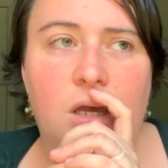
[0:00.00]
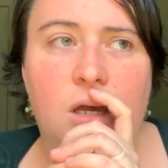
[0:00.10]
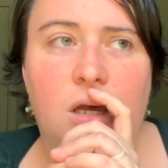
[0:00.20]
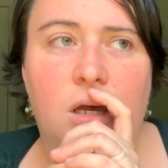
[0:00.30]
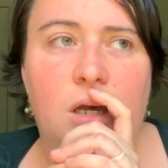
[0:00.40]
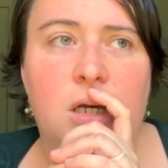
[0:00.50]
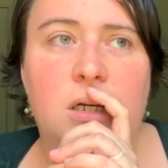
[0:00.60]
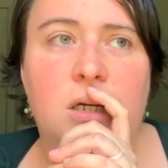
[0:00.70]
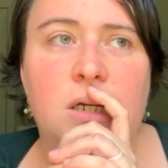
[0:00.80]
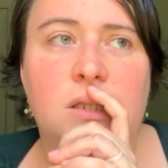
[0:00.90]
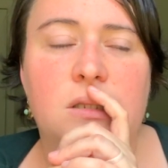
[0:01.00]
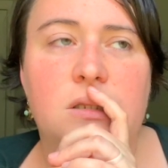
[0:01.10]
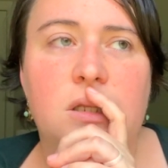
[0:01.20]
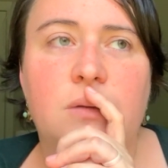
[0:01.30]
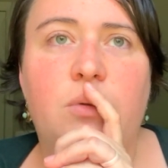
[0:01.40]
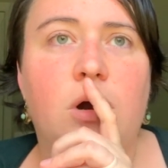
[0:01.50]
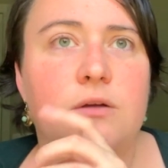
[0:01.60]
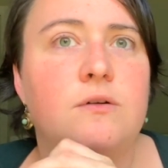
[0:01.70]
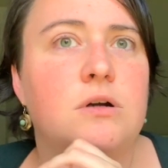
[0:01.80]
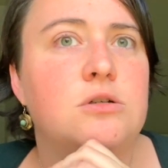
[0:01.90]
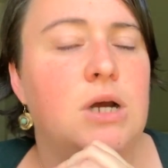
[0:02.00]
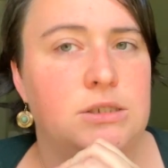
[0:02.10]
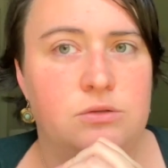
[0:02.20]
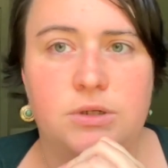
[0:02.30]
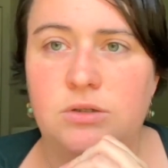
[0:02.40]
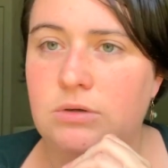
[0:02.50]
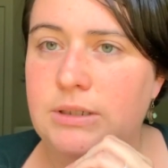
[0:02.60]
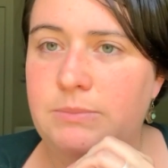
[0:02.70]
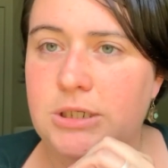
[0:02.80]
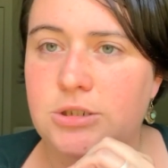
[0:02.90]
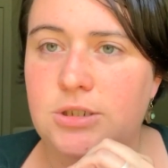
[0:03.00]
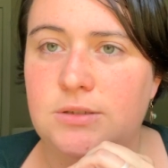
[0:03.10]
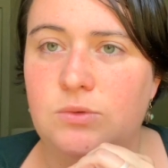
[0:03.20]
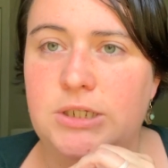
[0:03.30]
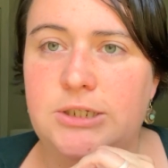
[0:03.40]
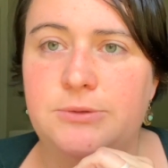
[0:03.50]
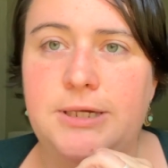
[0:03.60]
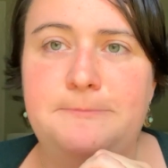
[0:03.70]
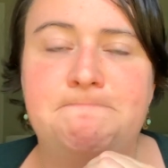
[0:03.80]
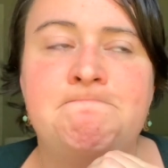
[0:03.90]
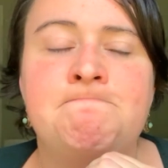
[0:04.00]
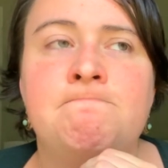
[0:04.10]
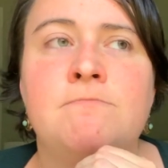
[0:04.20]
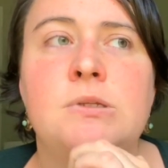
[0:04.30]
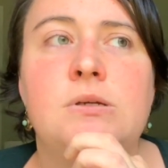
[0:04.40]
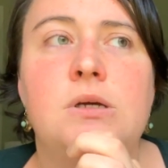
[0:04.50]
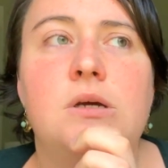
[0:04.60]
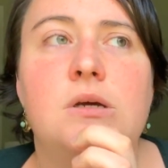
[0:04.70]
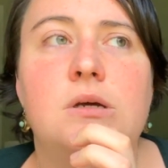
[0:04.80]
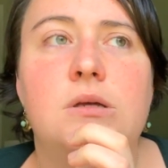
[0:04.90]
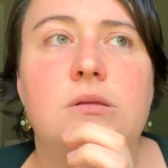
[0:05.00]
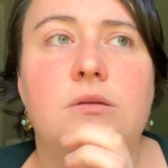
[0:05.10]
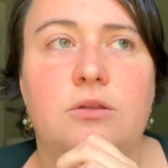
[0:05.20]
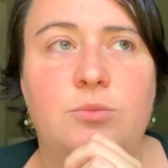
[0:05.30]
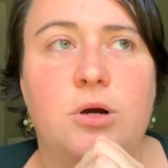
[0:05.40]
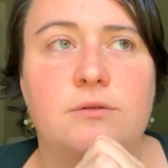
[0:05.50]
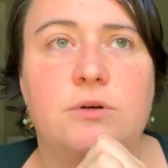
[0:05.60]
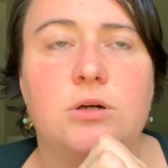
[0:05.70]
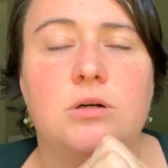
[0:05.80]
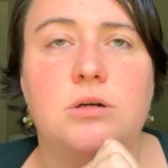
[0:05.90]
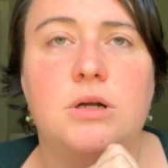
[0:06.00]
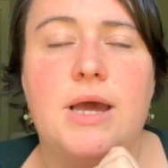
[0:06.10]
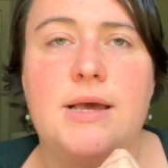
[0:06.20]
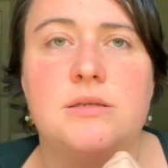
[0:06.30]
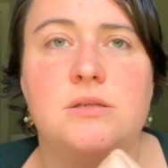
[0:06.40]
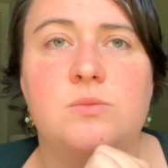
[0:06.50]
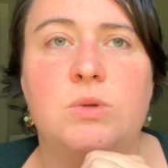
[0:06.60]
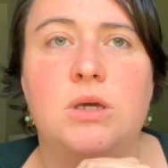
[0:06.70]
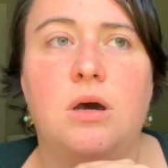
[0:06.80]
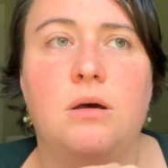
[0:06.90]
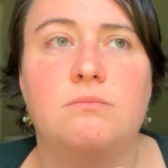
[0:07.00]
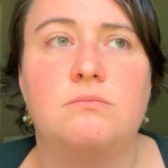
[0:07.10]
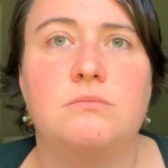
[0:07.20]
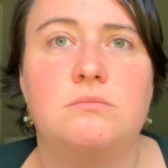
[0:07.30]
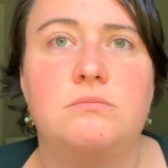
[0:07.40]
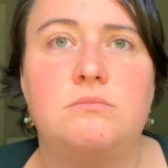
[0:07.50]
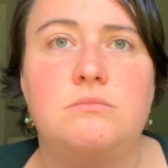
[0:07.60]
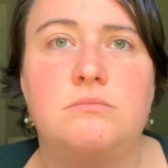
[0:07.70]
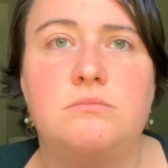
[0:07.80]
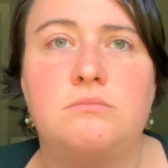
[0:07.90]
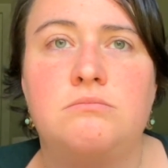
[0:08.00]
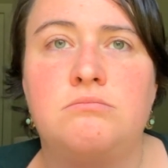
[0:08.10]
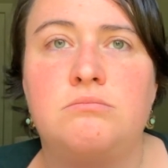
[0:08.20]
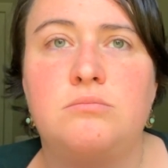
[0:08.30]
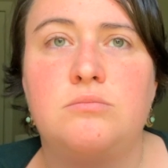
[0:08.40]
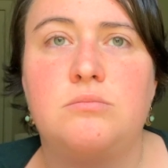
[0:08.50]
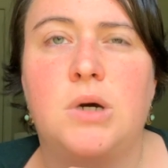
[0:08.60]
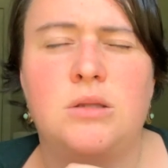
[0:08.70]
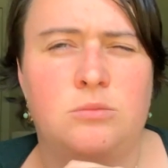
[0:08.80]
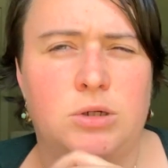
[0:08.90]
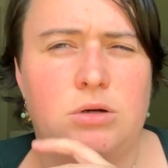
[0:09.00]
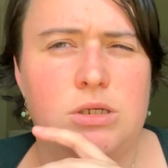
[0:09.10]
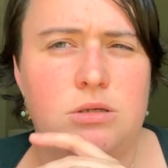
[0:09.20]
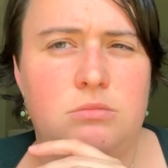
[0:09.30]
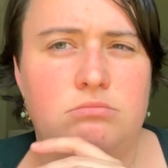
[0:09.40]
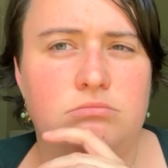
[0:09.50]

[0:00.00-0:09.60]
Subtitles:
I think part of her tries to ignore it because she doesn't want to deal with it. The other part of her has become a little bit crazy.